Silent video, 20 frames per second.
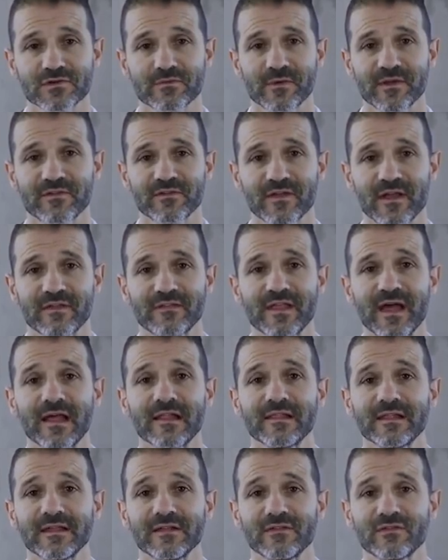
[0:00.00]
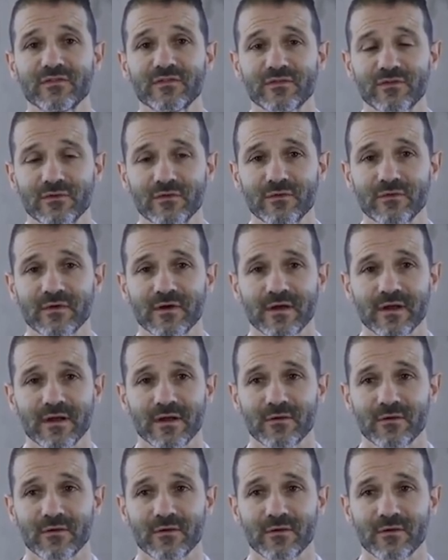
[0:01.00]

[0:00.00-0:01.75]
instruments, and that leads to